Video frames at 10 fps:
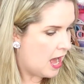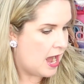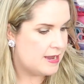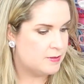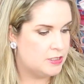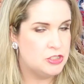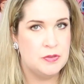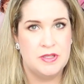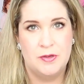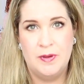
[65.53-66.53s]
I'm going to
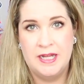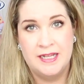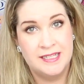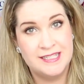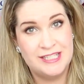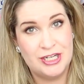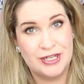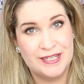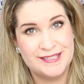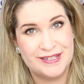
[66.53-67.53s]
show you
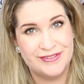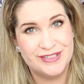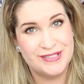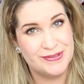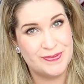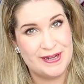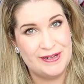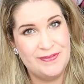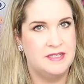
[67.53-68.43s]
stocking stuffers as well.